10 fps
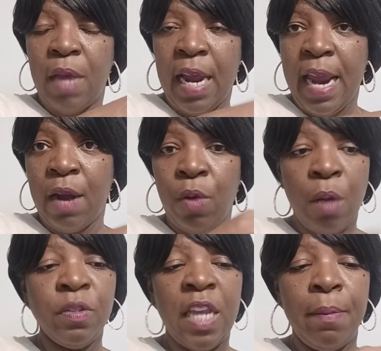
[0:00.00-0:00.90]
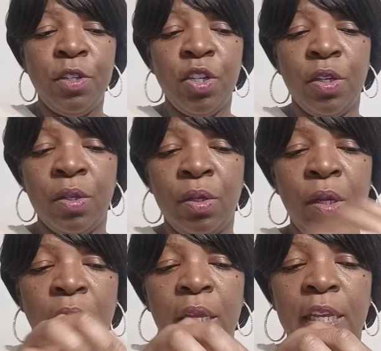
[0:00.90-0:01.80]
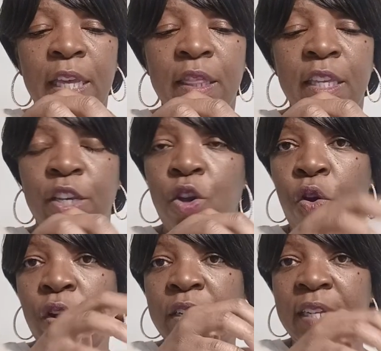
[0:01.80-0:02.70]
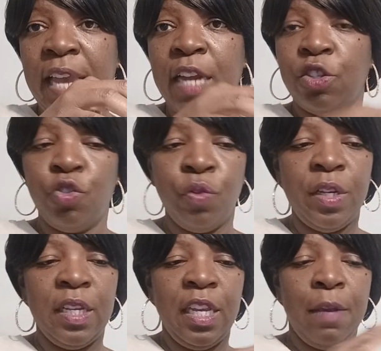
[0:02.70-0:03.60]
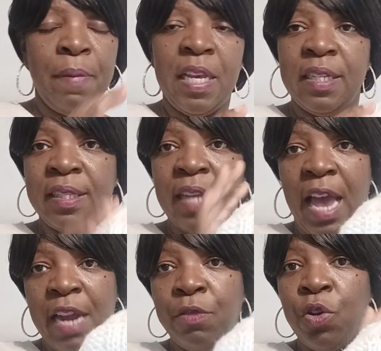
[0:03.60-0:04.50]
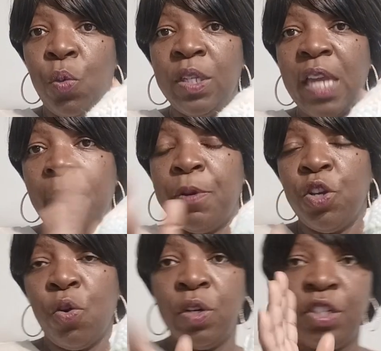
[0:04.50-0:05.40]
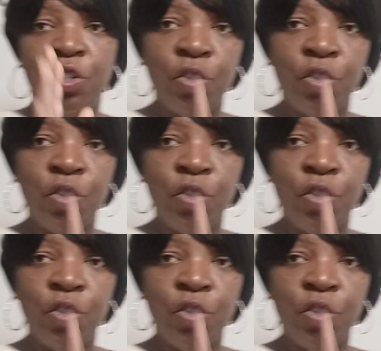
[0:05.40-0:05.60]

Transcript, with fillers: I got, I was able to get the yarn to kind of shrink again because I don't know what type of yarn is